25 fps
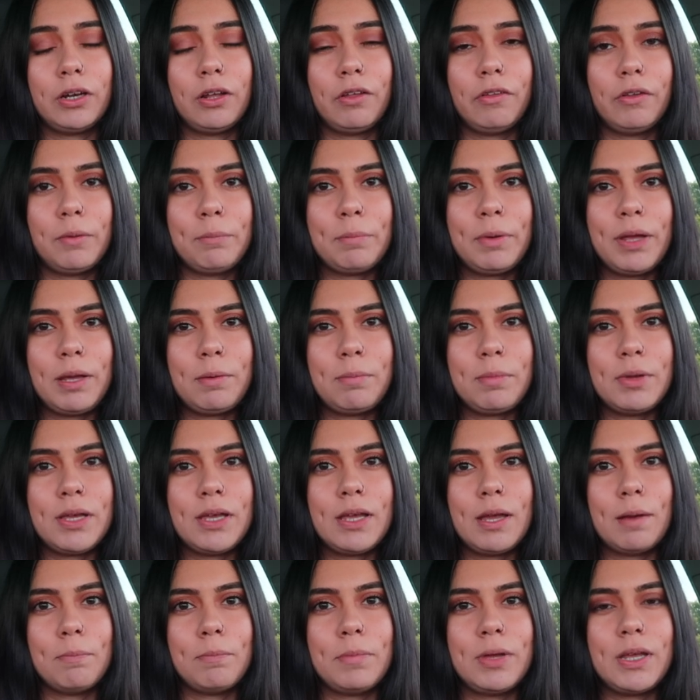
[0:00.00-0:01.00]
another
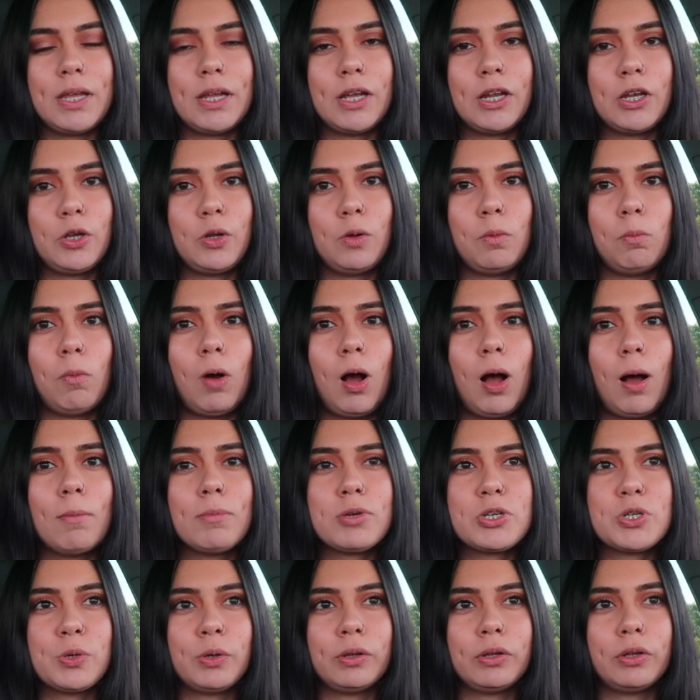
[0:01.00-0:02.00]
baby and being a new
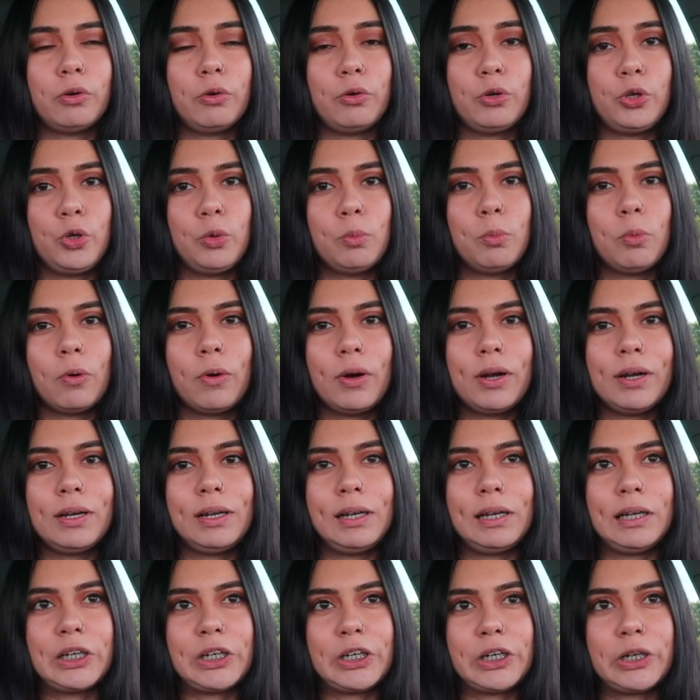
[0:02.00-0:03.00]
mom to a little newborn
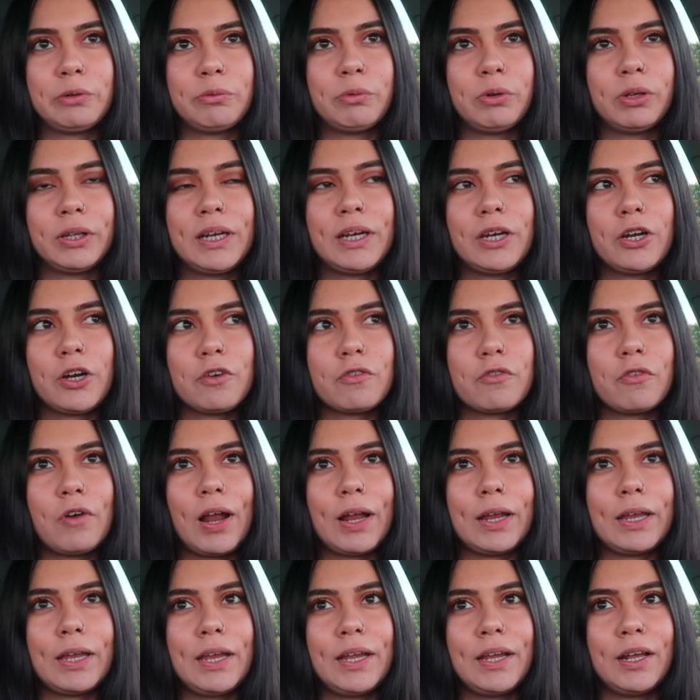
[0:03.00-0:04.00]
is just really
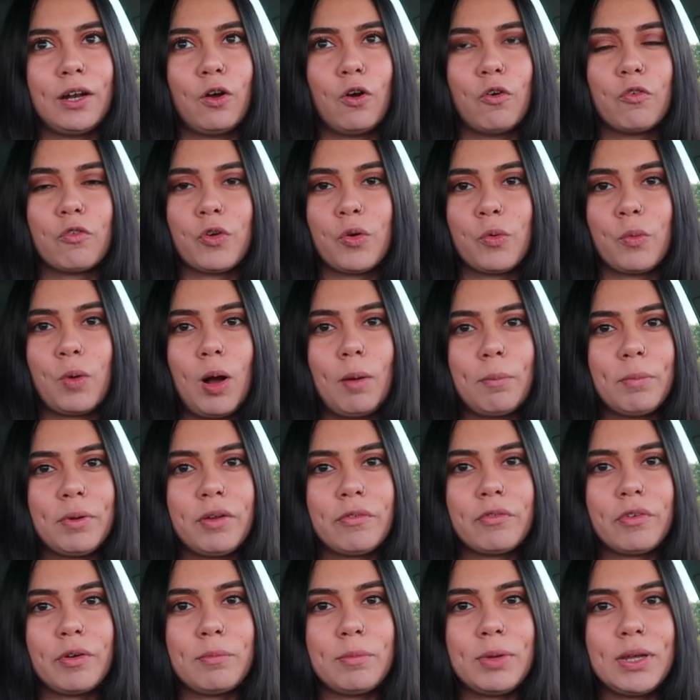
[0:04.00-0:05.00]
nerve-wracking and
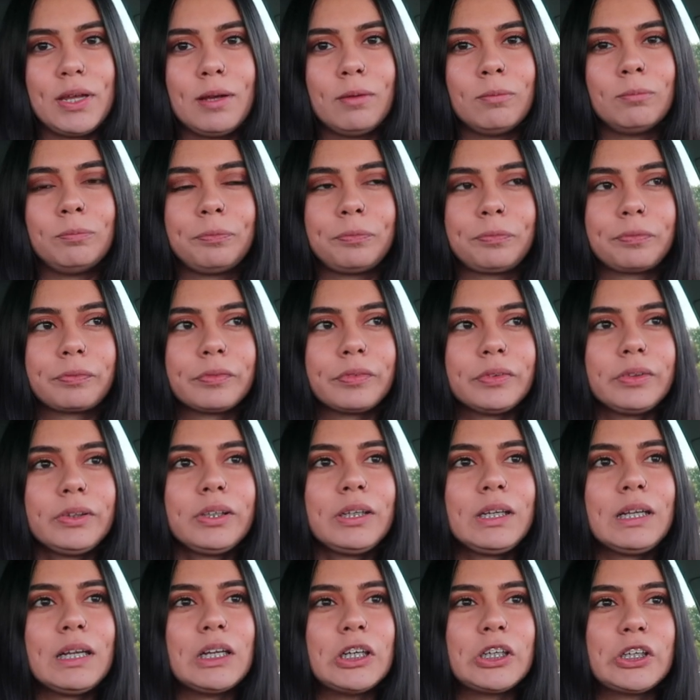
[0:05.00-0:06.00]
overwhelming for me.
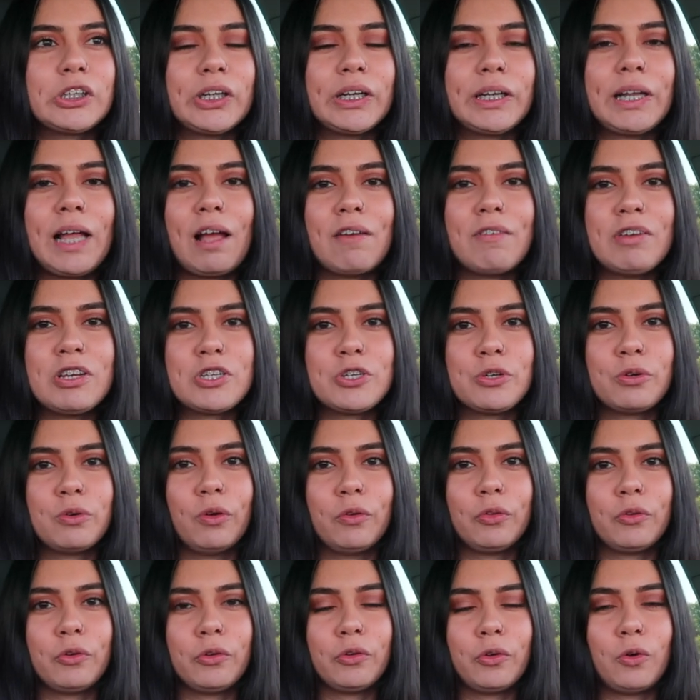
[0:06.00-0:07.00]
Just having to
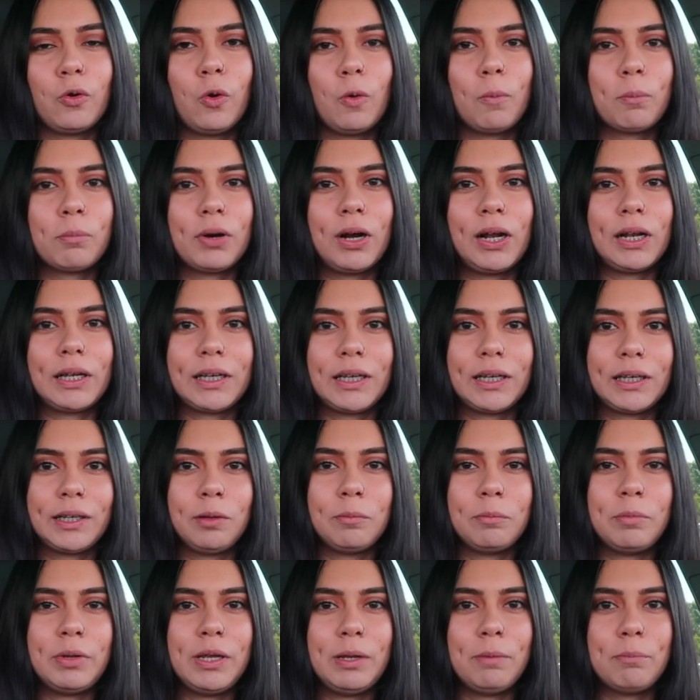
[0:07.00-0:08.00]
go through the whole process
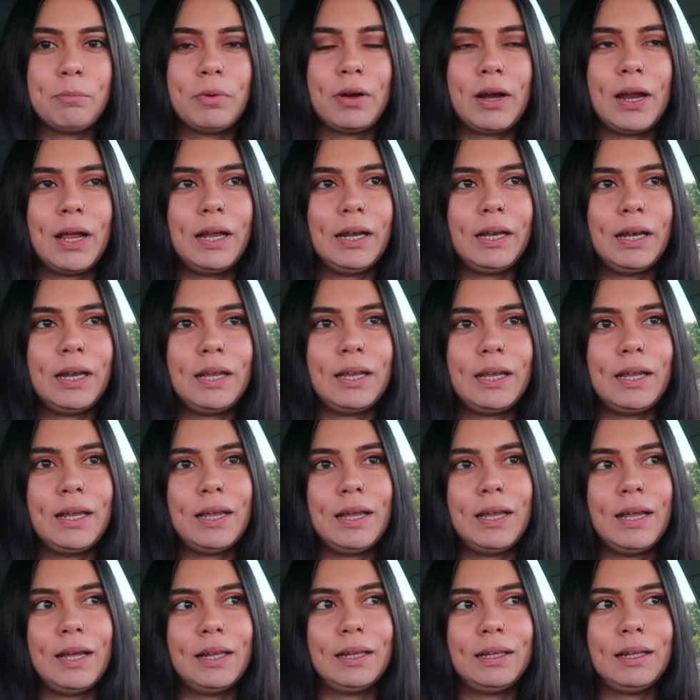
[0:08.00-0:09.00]
of being
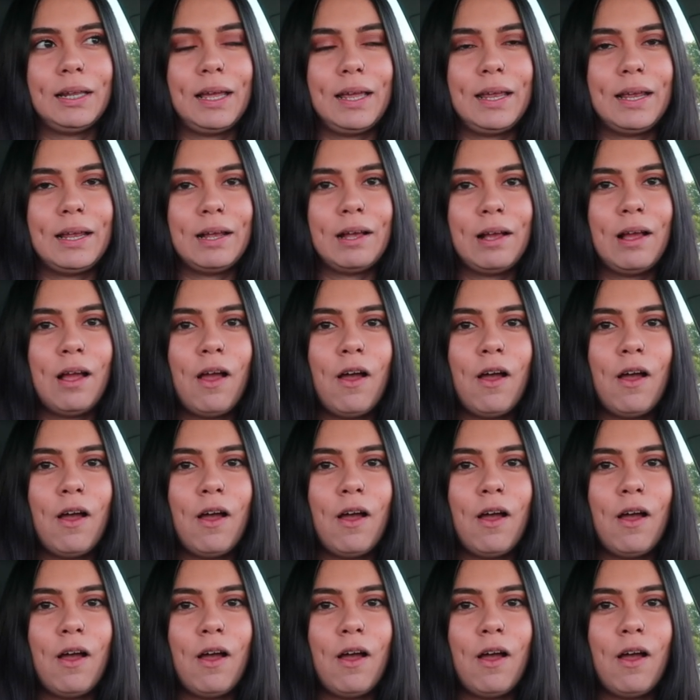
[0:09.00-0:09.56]
pregnant and like